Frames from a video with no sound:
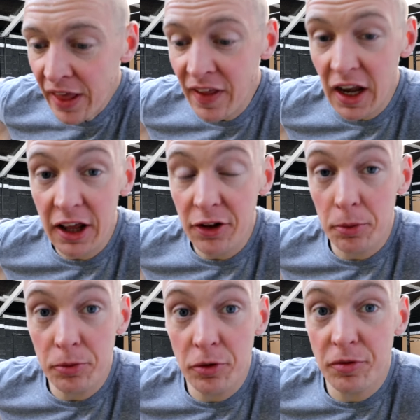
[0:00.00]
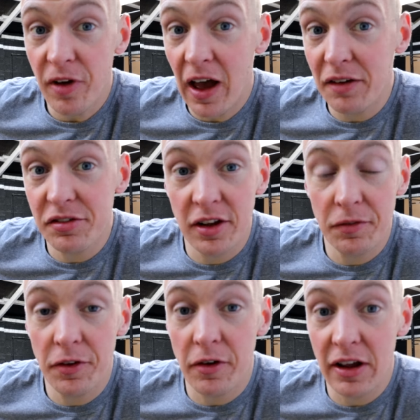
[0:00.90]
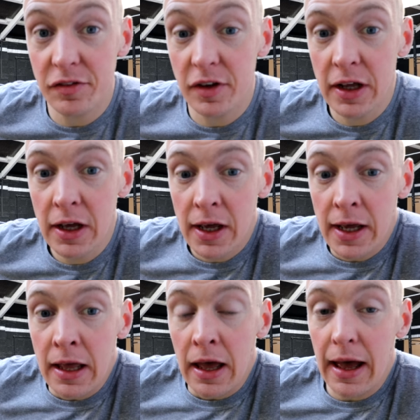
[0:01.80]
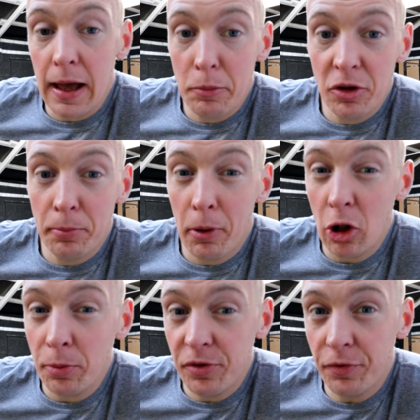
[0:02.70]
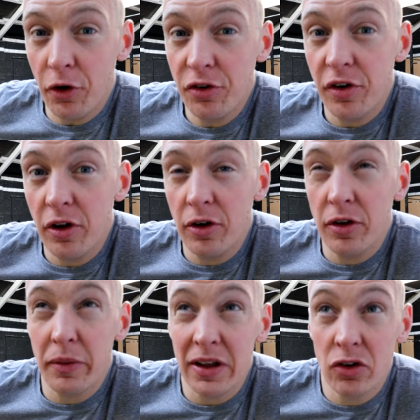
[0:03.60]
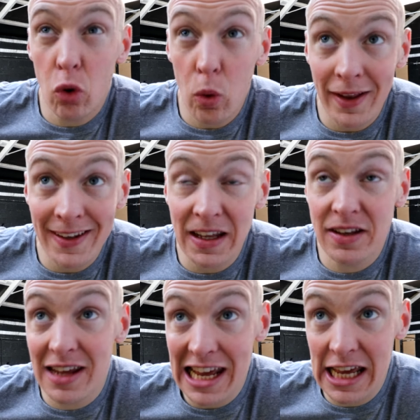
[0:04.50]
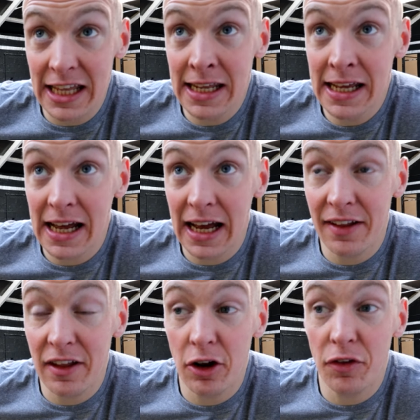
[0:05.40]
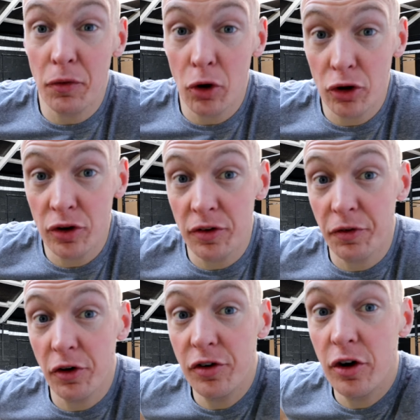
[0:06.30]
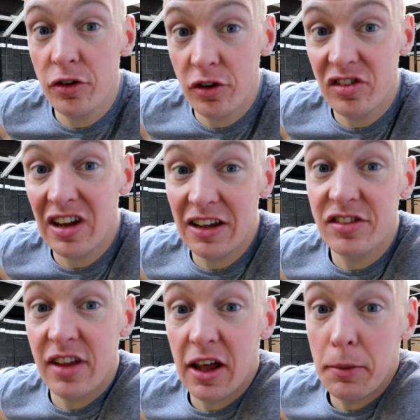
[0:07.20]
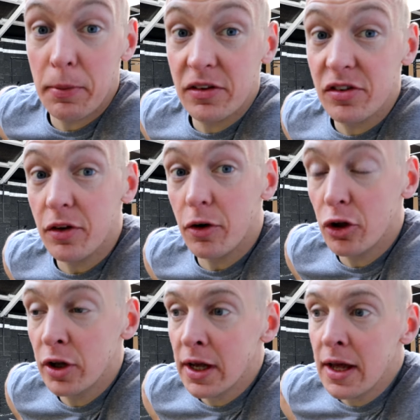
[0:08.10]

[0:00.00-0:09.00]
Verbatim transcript: and then I ended up doing fives then for the rest of it. Um, on the pull-ups, the first round I went 20, 10, and then on the run on the first round, just nice steady pace in the run.